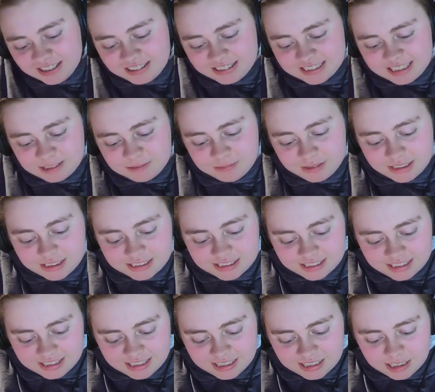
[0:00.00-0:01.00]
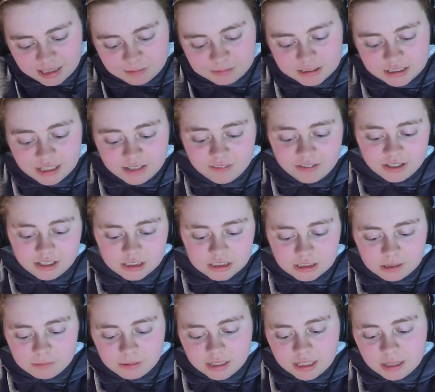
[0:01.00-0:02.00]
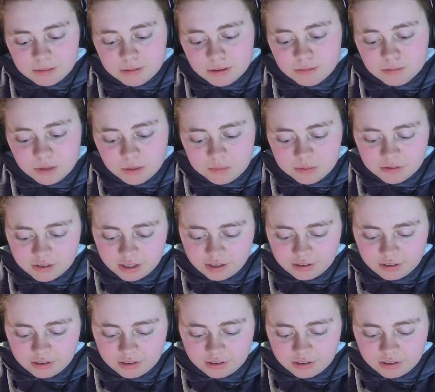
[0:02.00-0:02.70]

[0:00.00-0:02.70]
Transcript: Lou said modestly. I'm serious. By keeping Mum